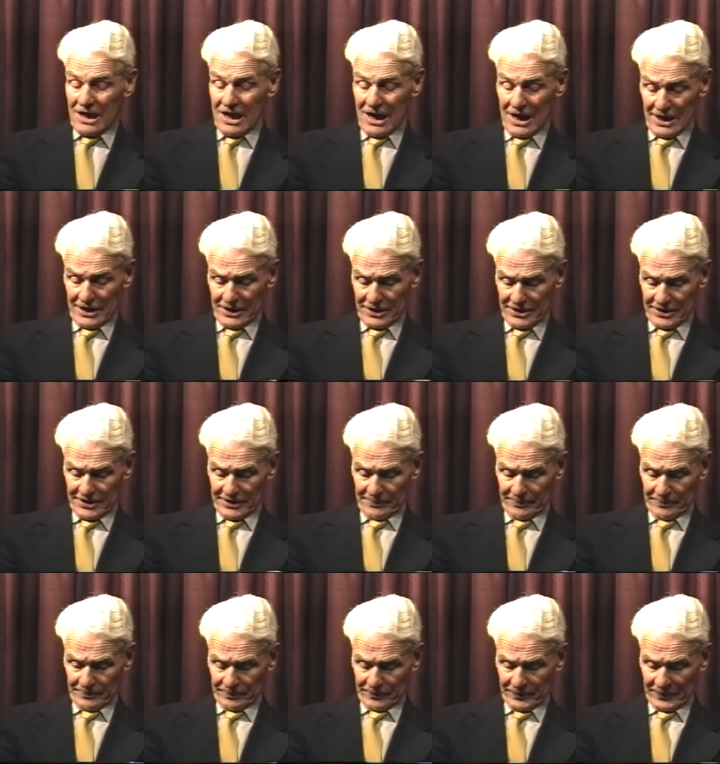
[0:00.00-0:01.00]
And
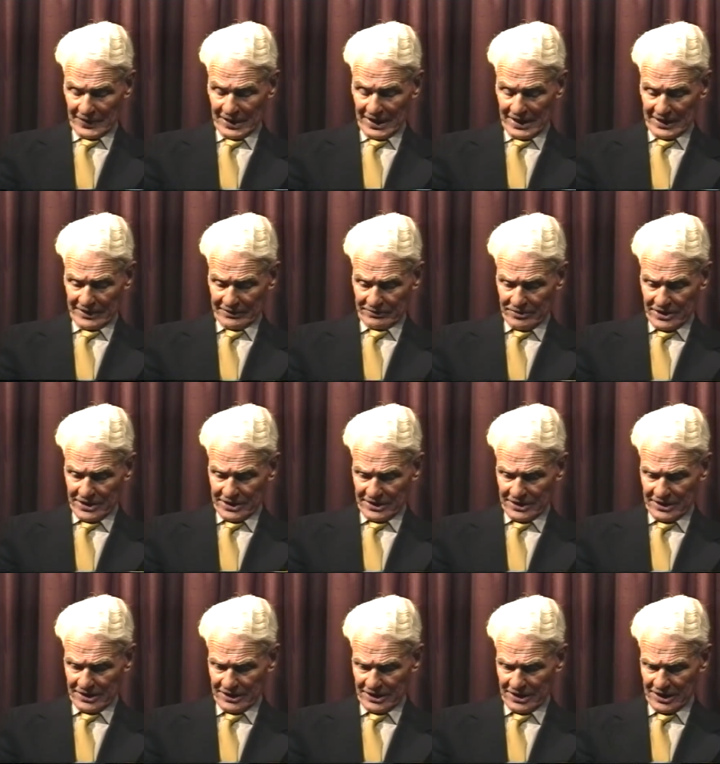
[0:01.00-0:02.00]
um, I had great
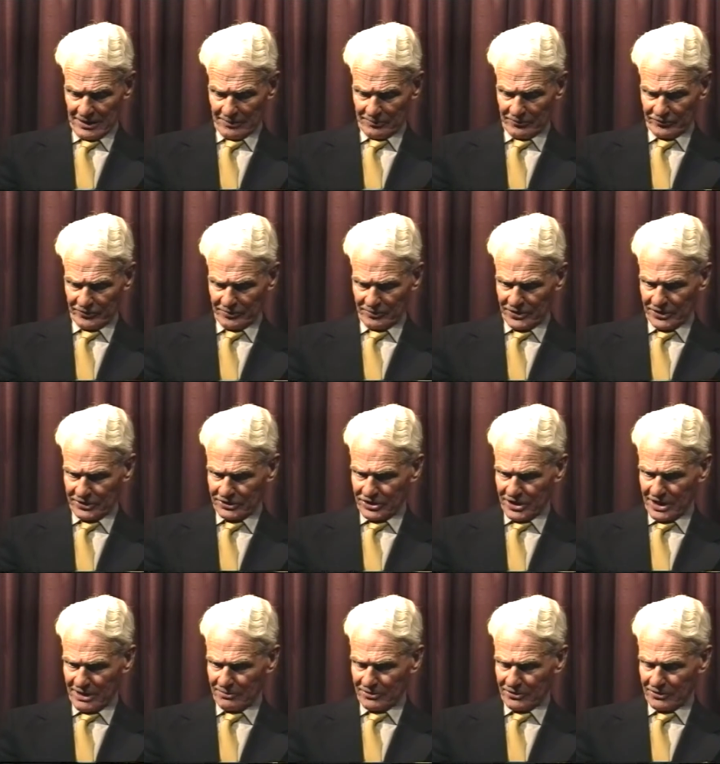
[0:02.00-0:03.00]
help from the
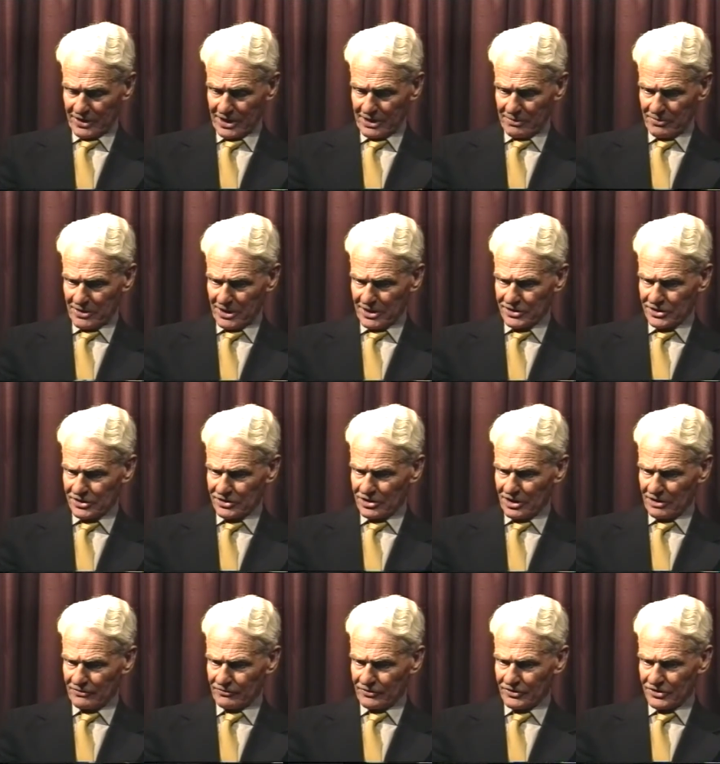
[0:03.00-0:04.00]
chairman of the headmasters
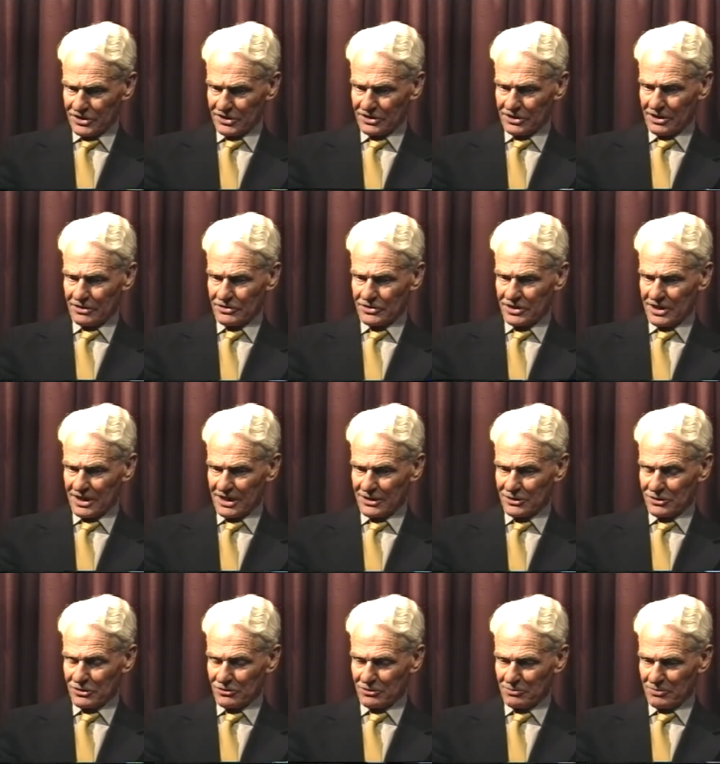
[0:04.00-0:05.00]
conference in those
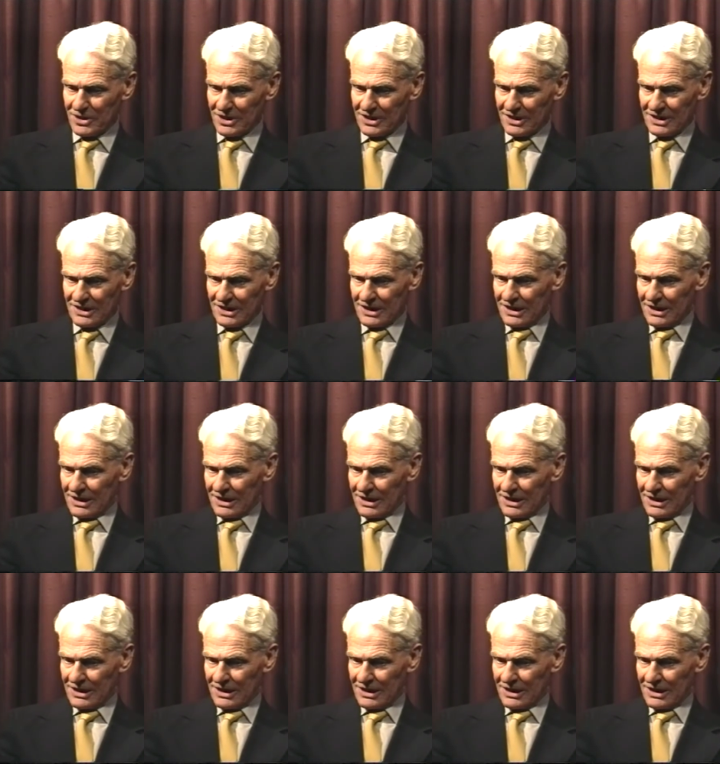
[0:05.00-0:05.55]
days, who had been